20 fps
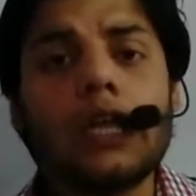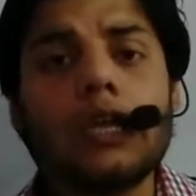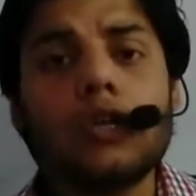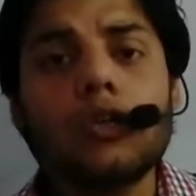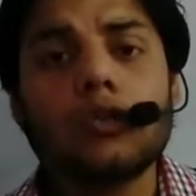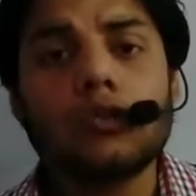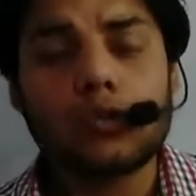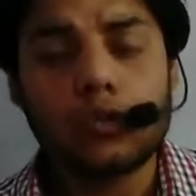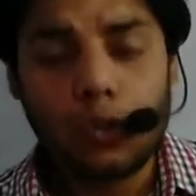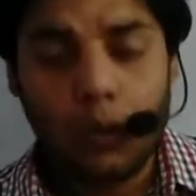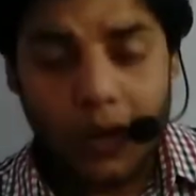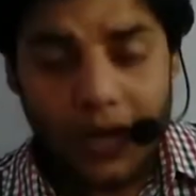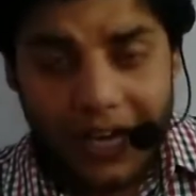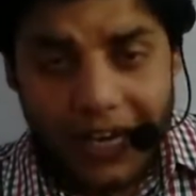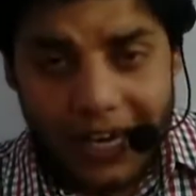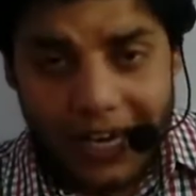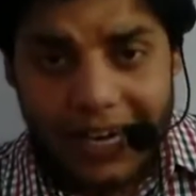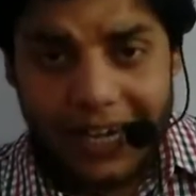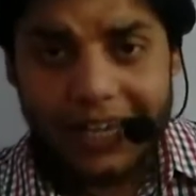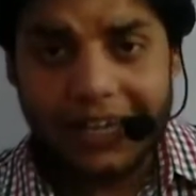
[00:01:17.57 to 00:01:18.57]
So
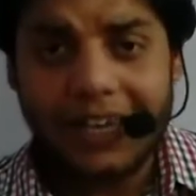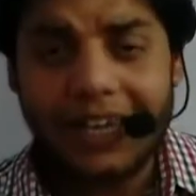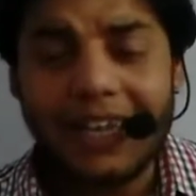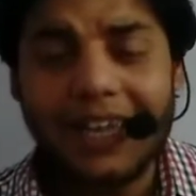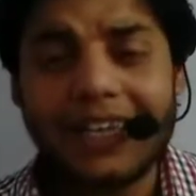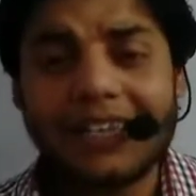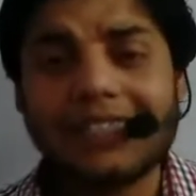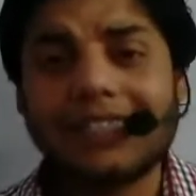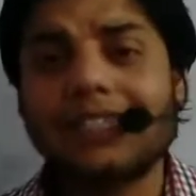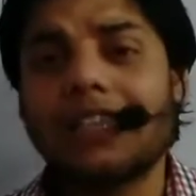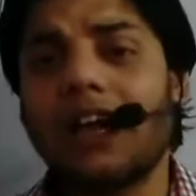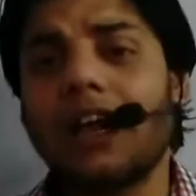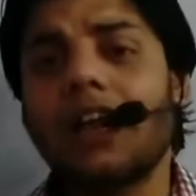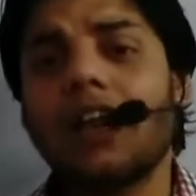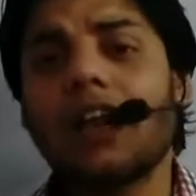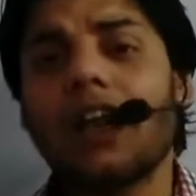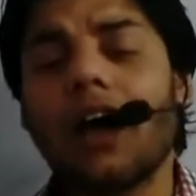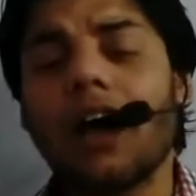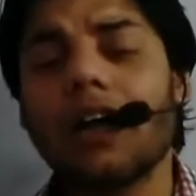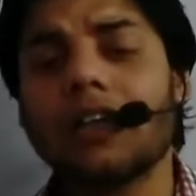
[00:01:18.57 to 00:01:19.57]
it is the
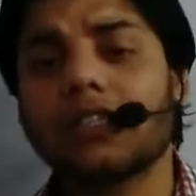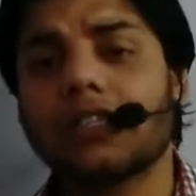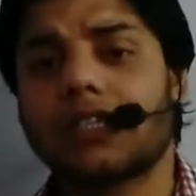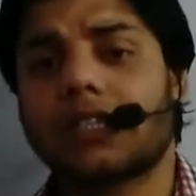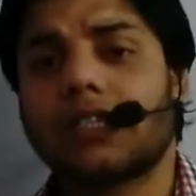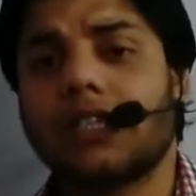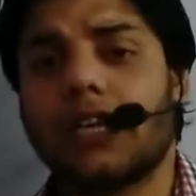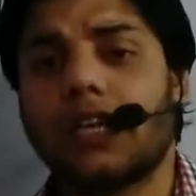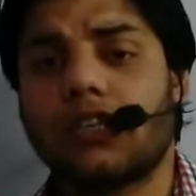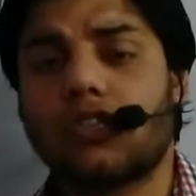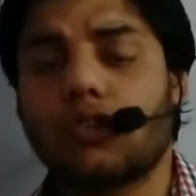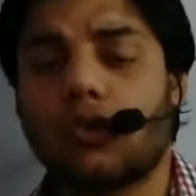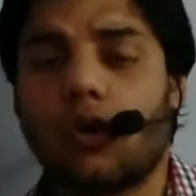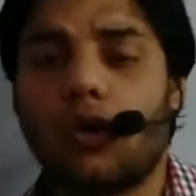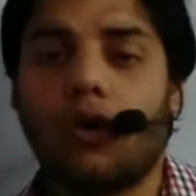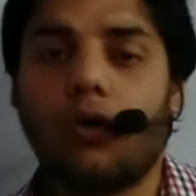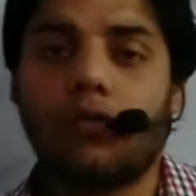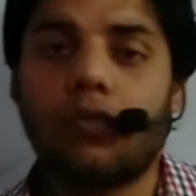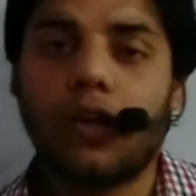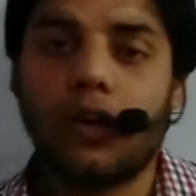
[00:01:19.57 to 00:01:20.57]
last stage
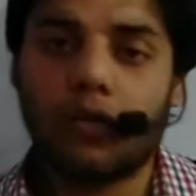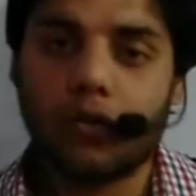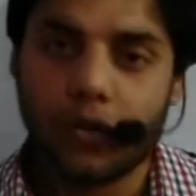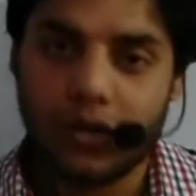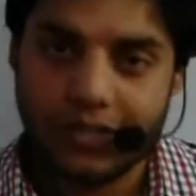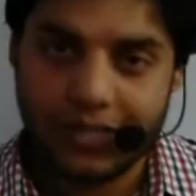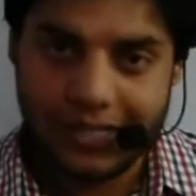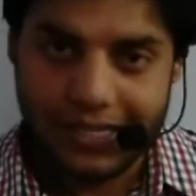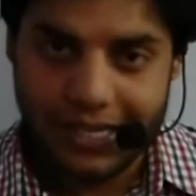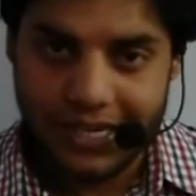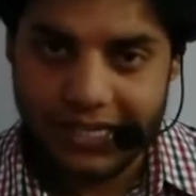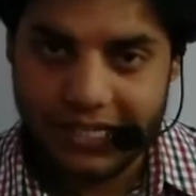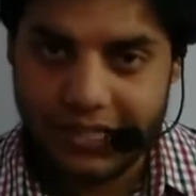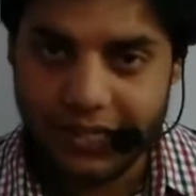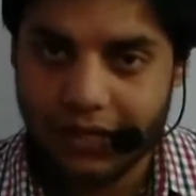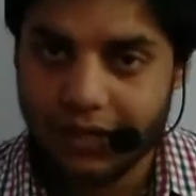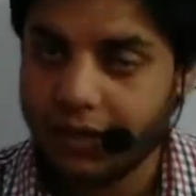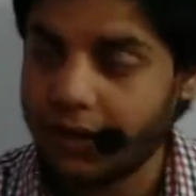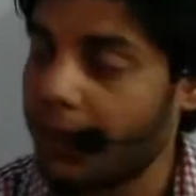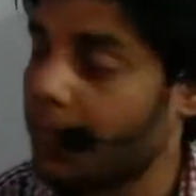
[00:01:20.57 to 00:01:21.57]
of the
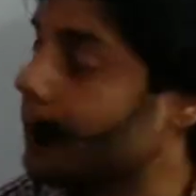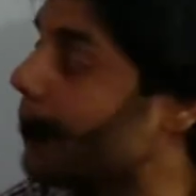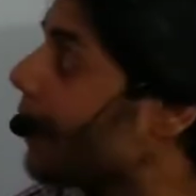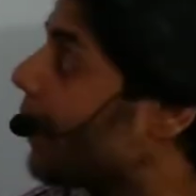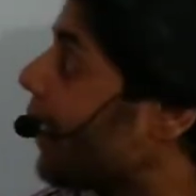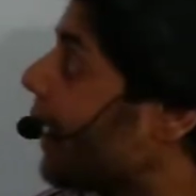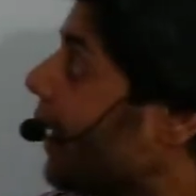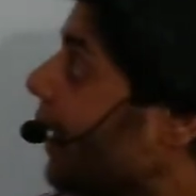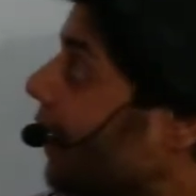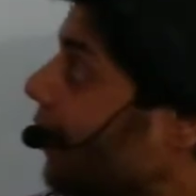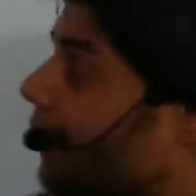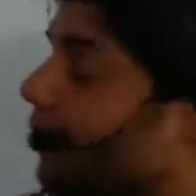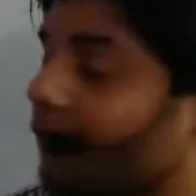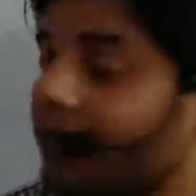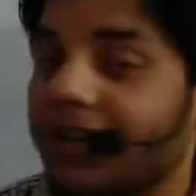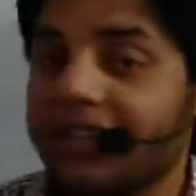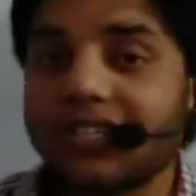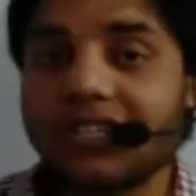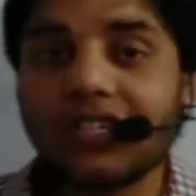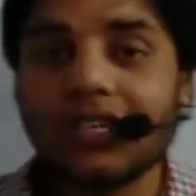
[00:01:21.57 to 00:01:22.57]
translation in
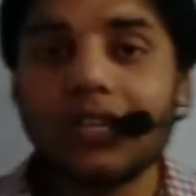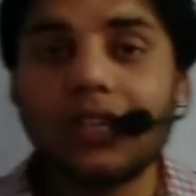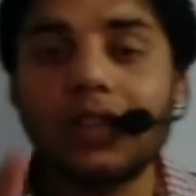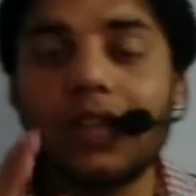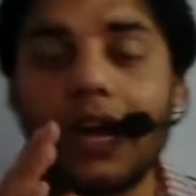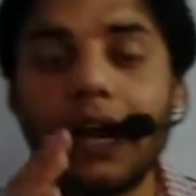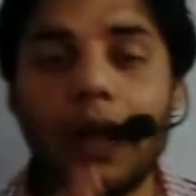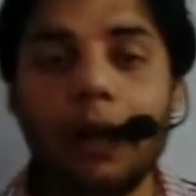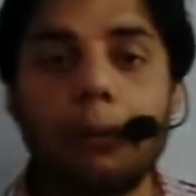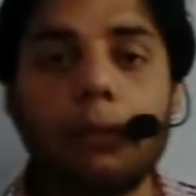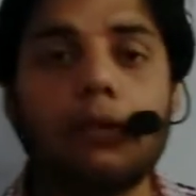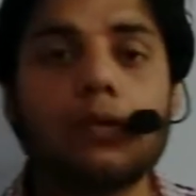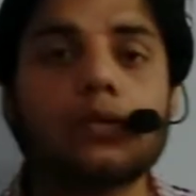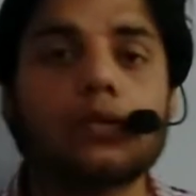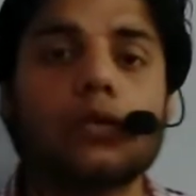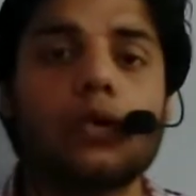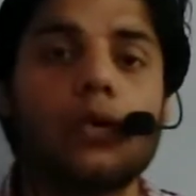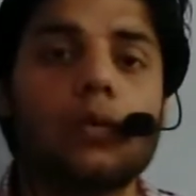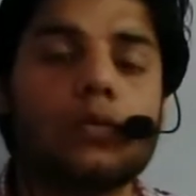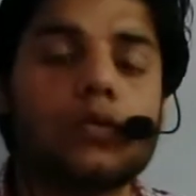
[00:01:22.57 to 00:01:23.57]
which the
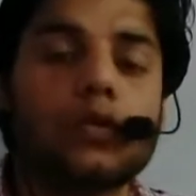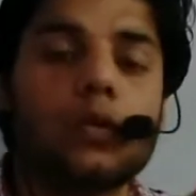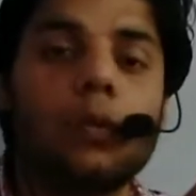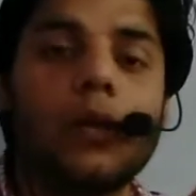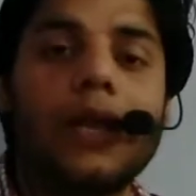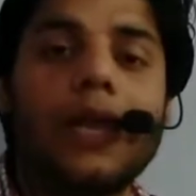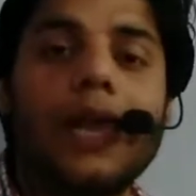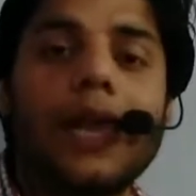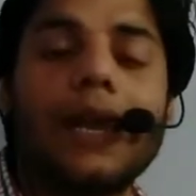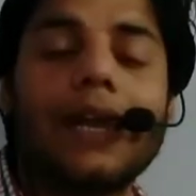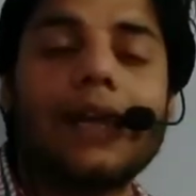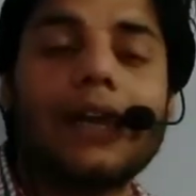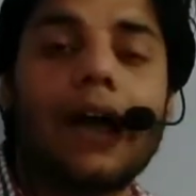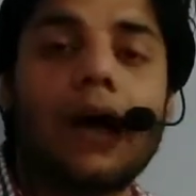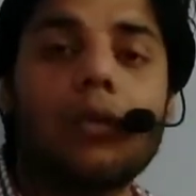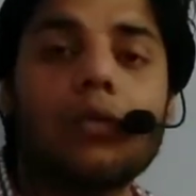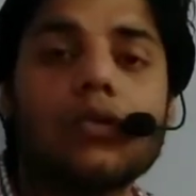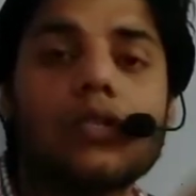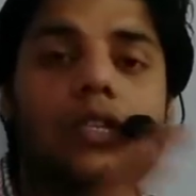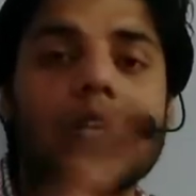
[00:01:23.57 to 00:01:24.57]
ribosomes will
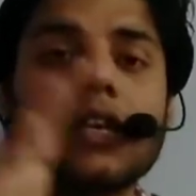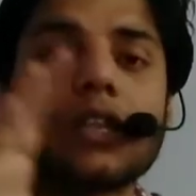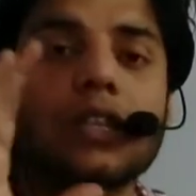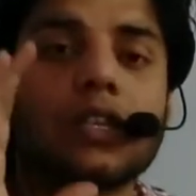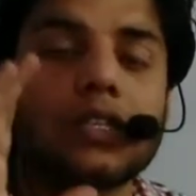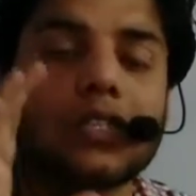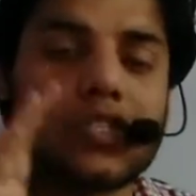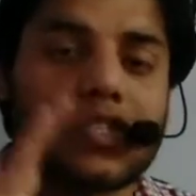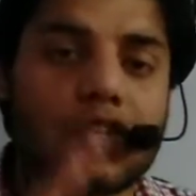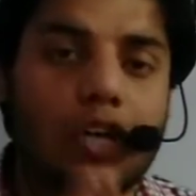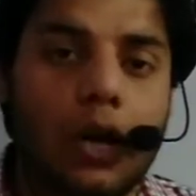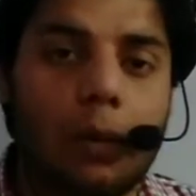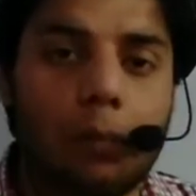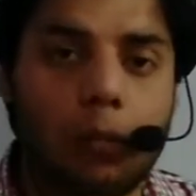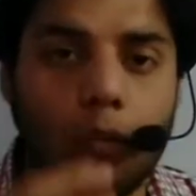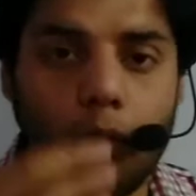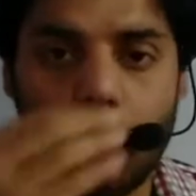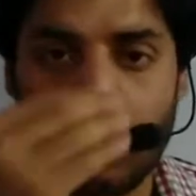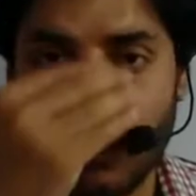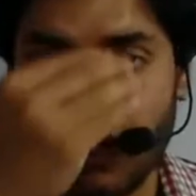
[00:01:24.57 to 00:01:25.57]
encounter the
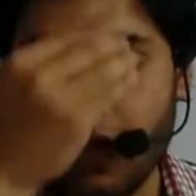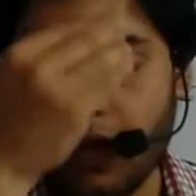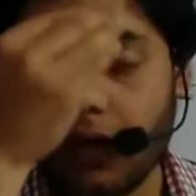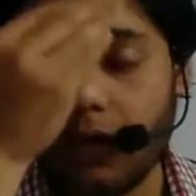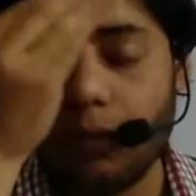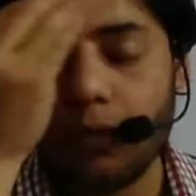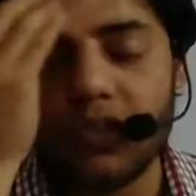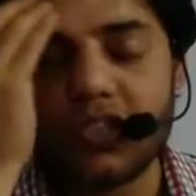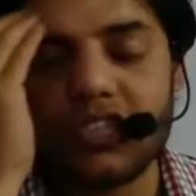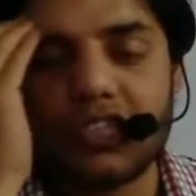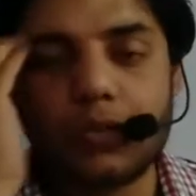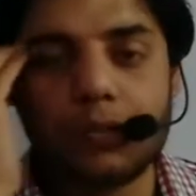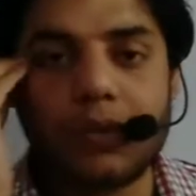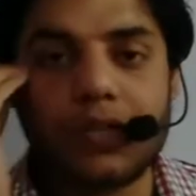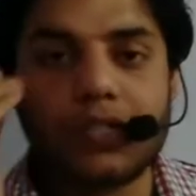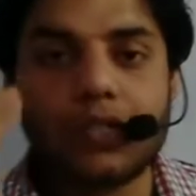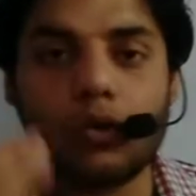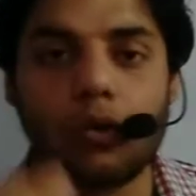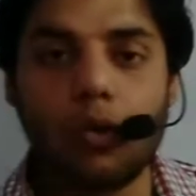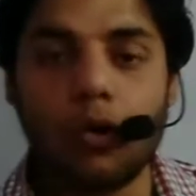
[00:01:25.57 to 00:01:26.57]
stop codon which is
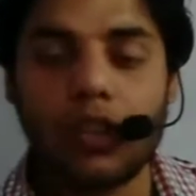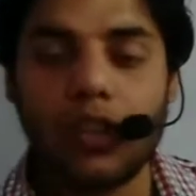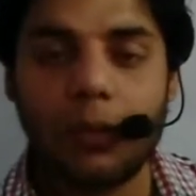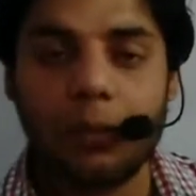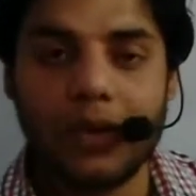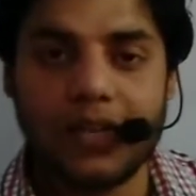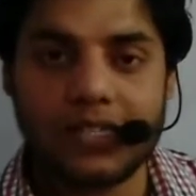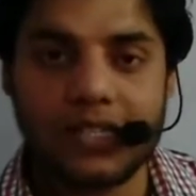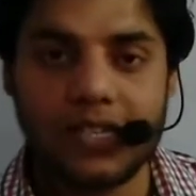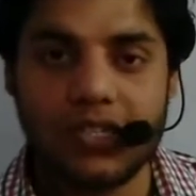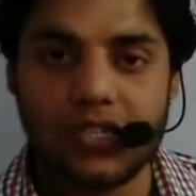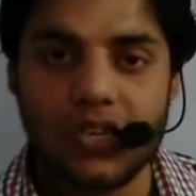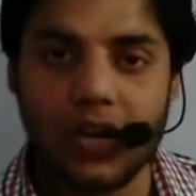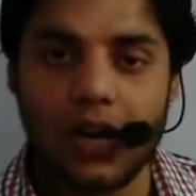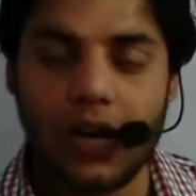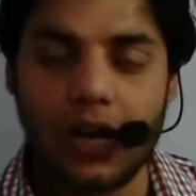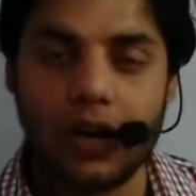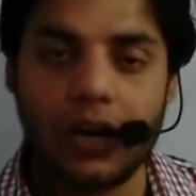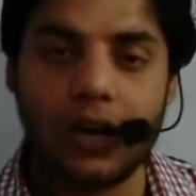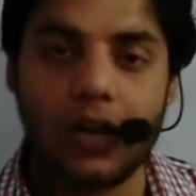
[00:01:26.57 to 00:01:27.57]
present on the messenger
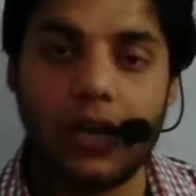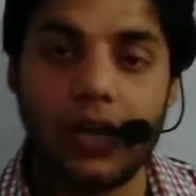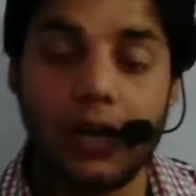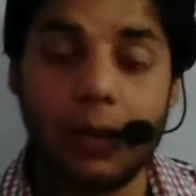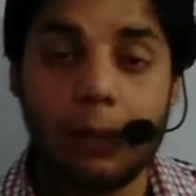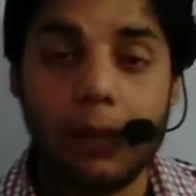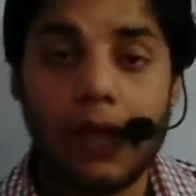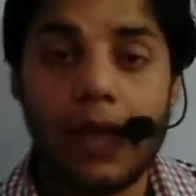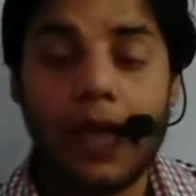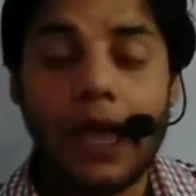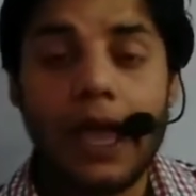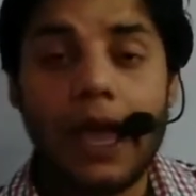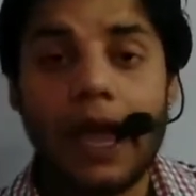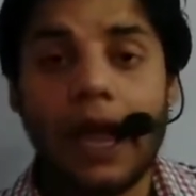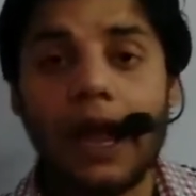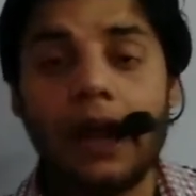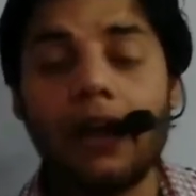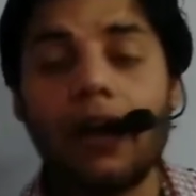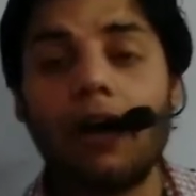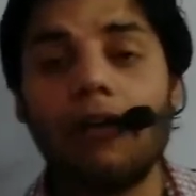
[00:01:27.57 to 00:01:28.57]
RNA,
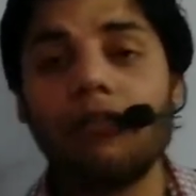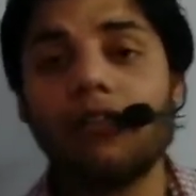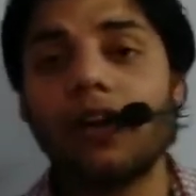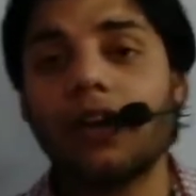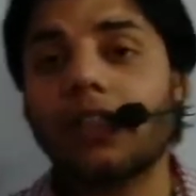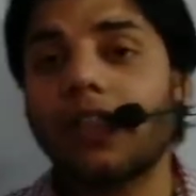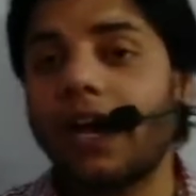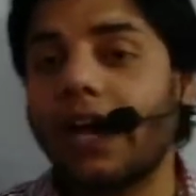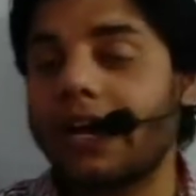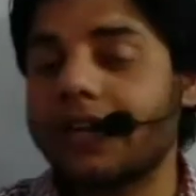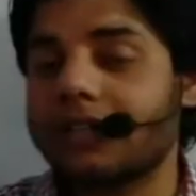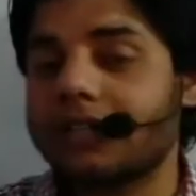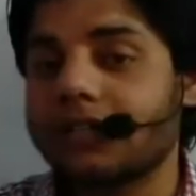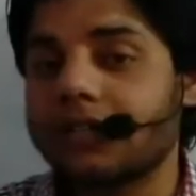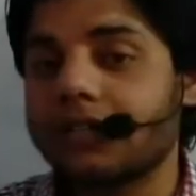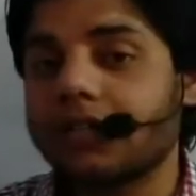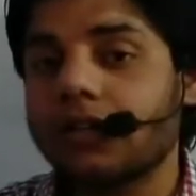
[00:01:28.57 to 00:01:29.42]
and after that